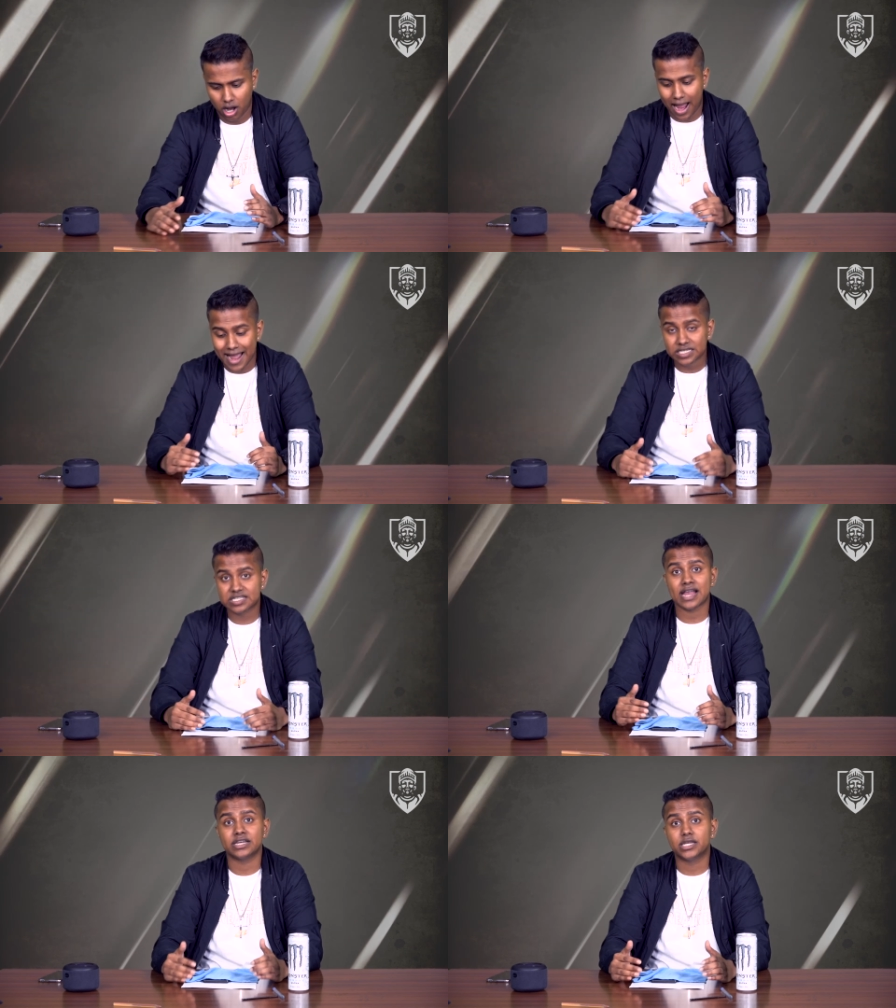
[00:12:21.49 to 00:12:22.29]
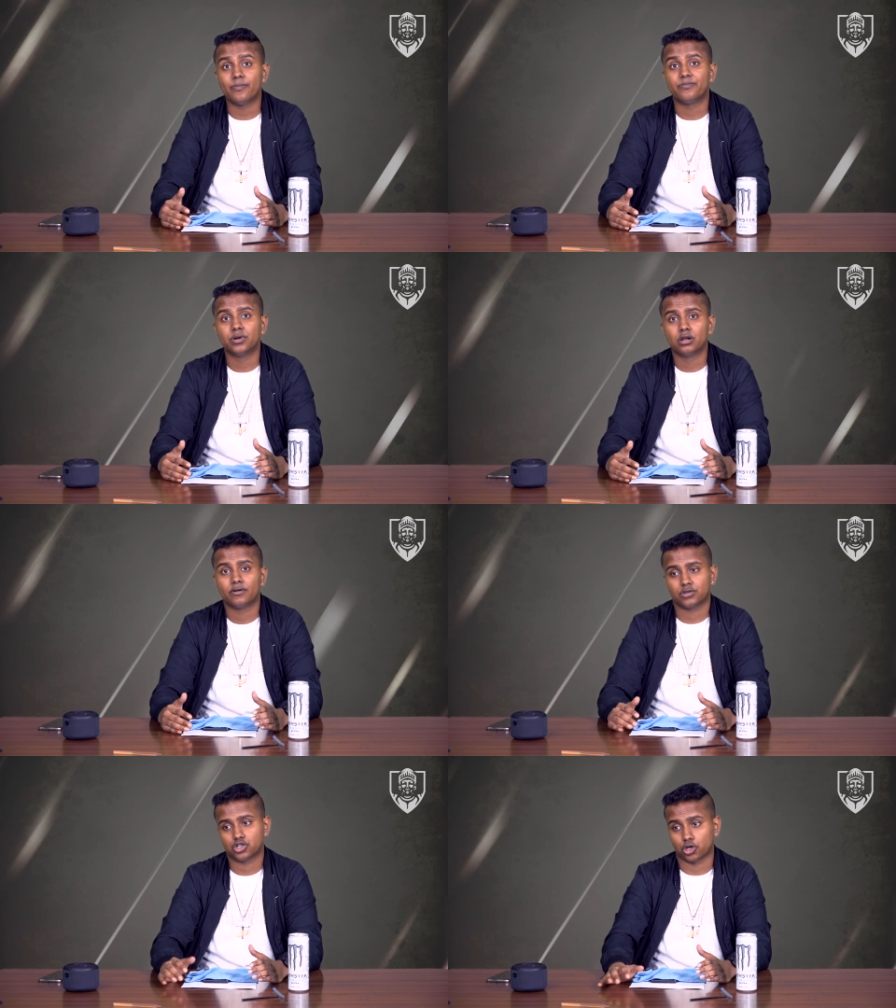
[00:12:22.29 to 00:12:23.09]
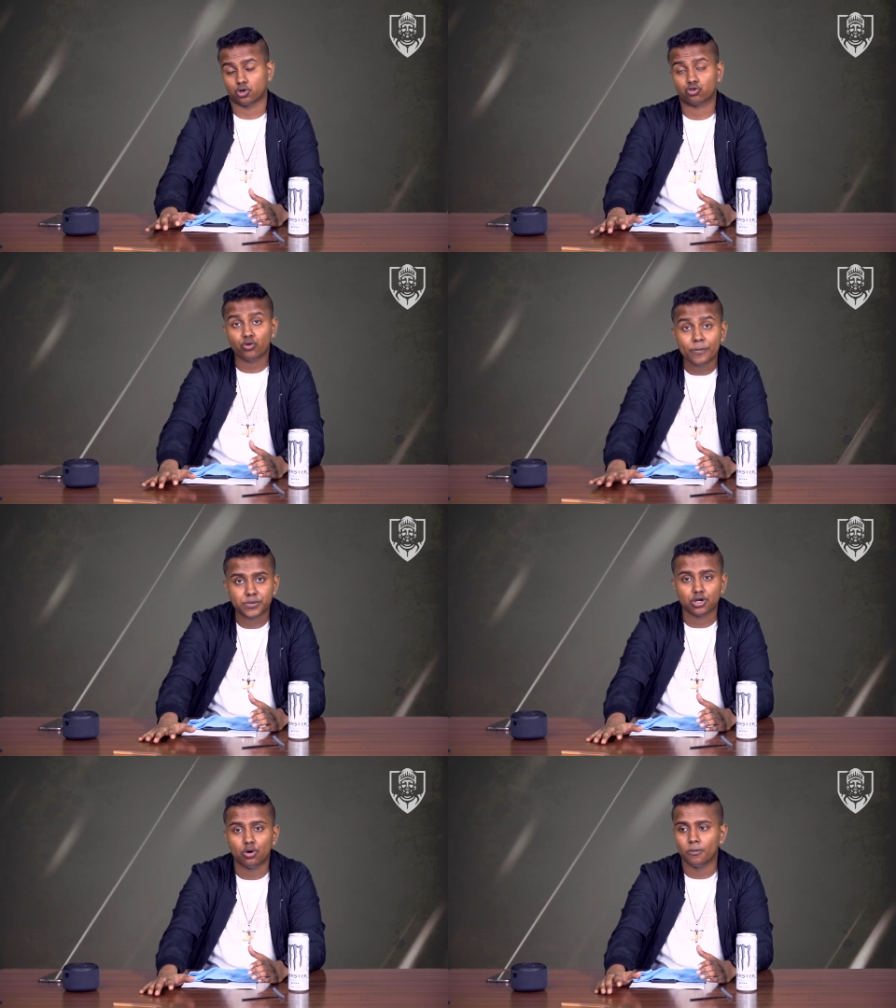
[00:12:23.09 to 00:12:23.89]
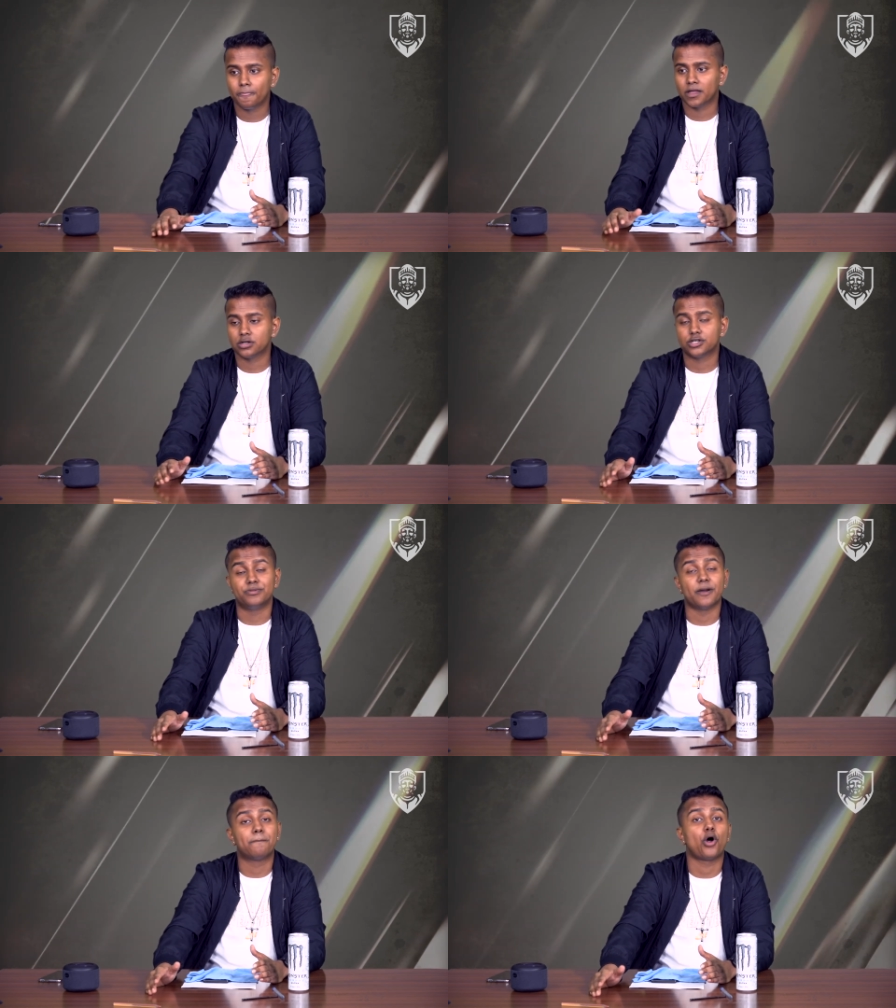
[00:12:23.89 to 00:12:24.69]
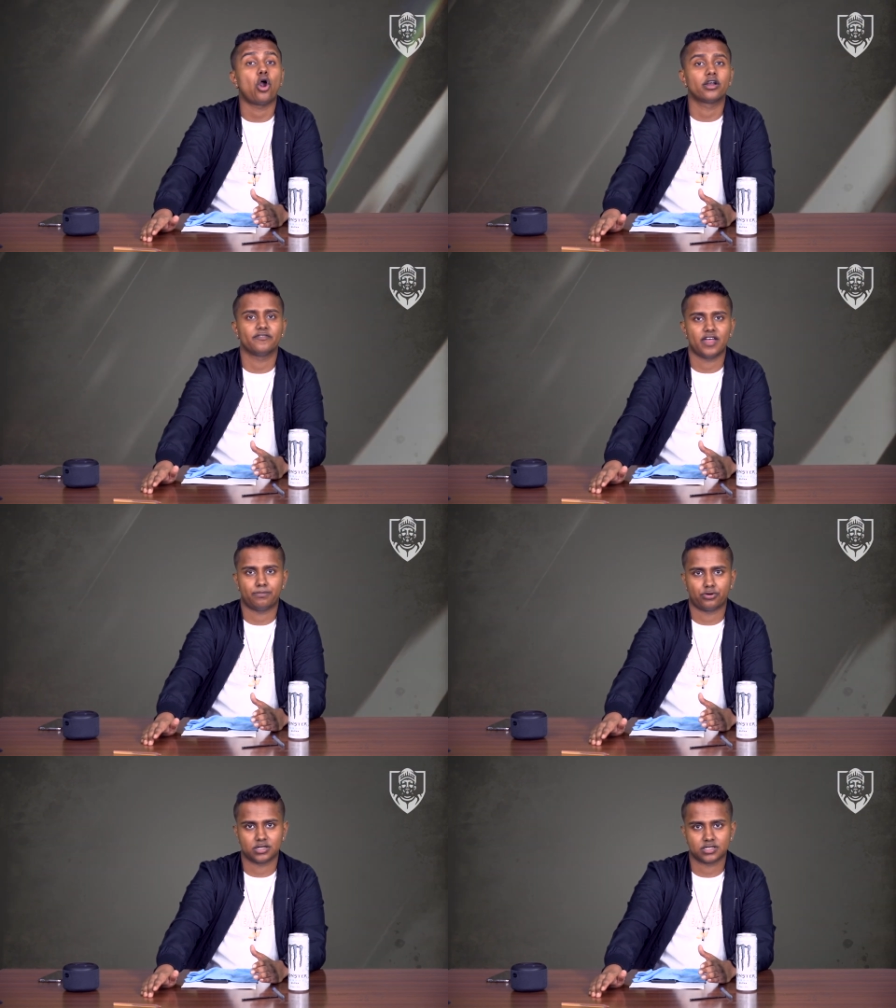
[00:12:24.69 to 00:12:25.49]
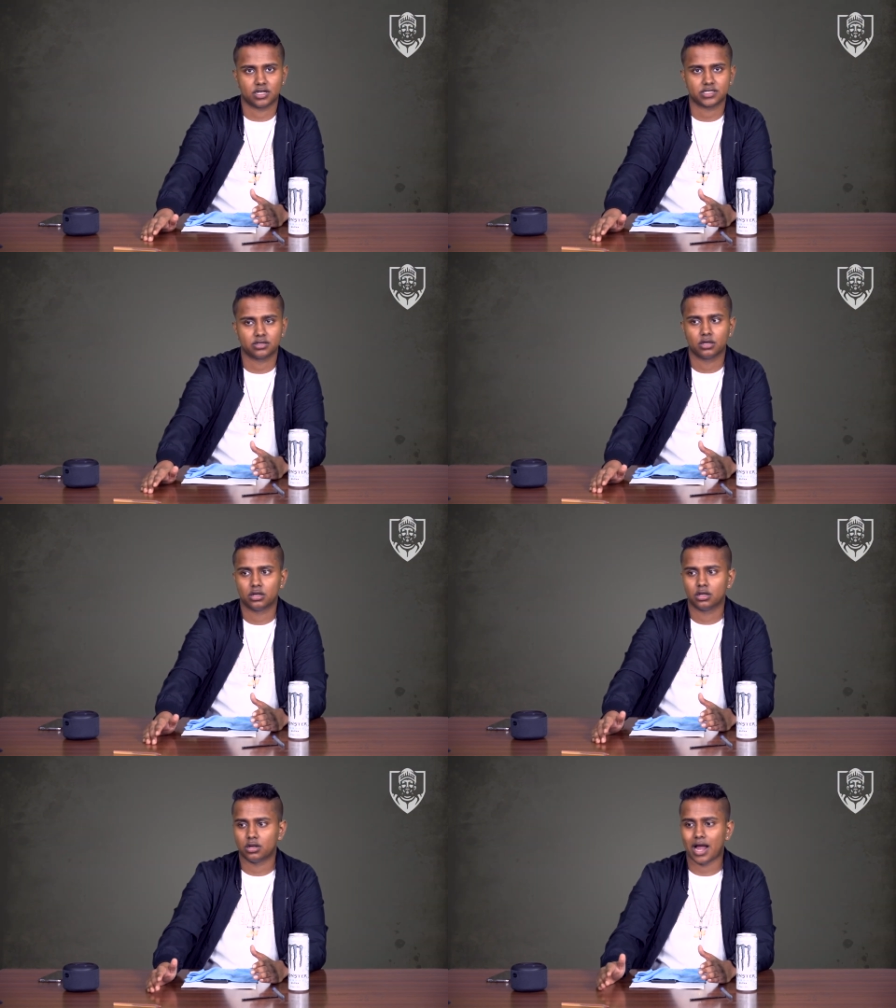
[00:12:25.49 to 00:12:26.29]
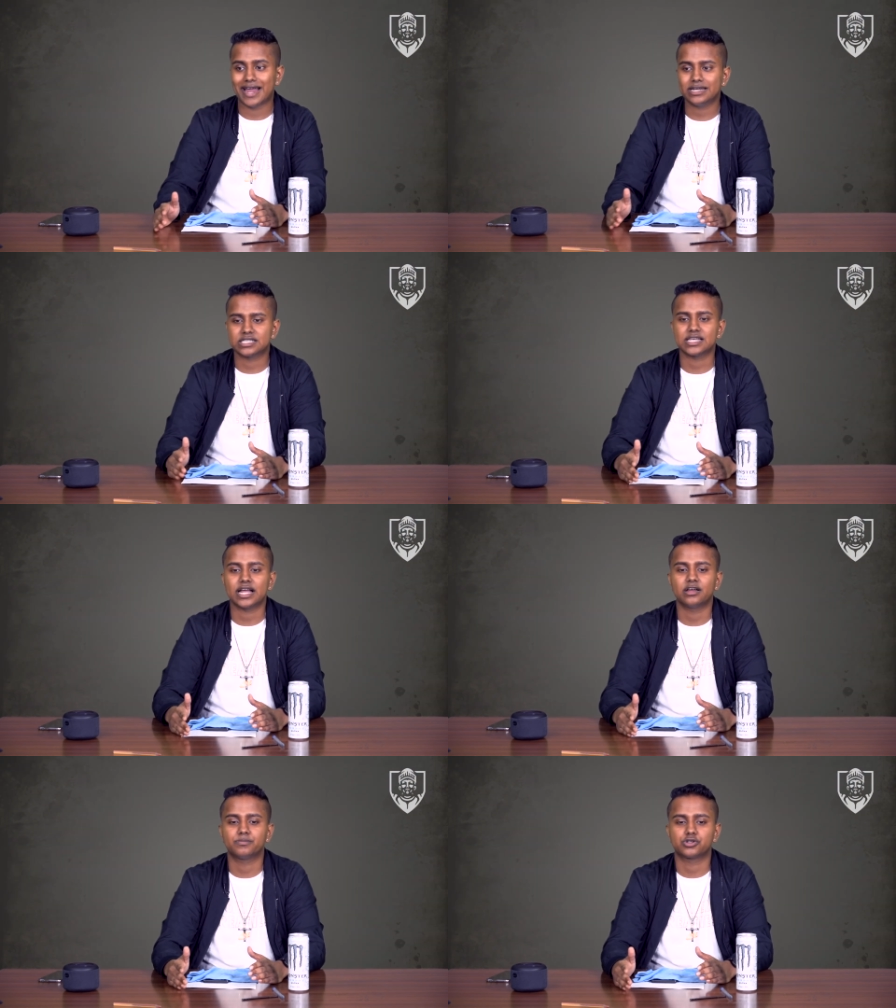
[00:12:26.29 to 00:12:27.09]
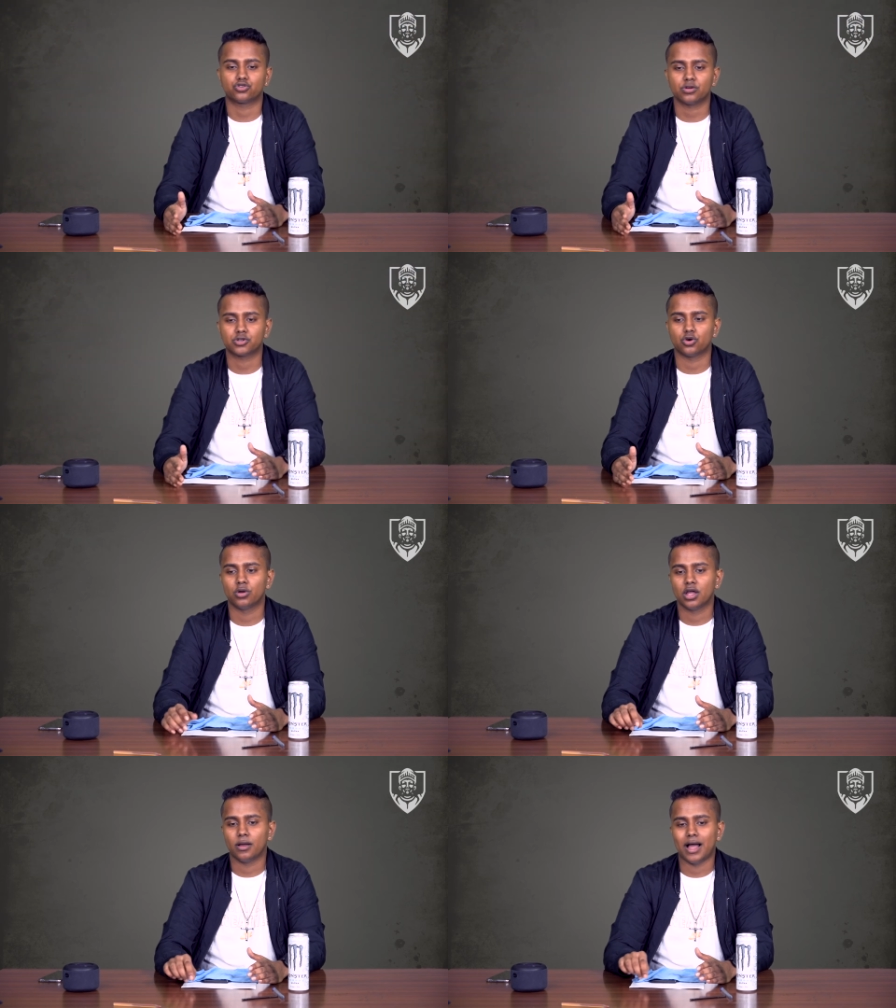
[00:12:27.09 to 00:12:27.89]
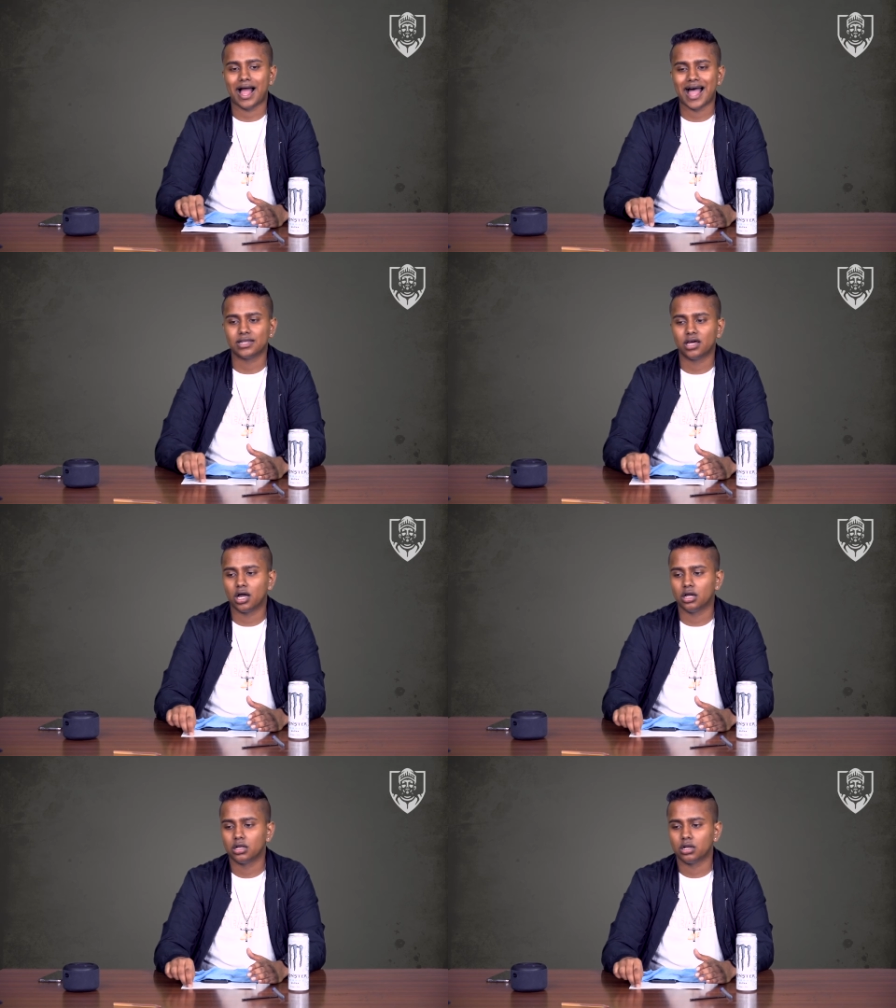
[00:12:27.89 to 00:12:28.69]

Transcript: I signed up to crypto to be a part of that process. I didn't sign up to crypto a la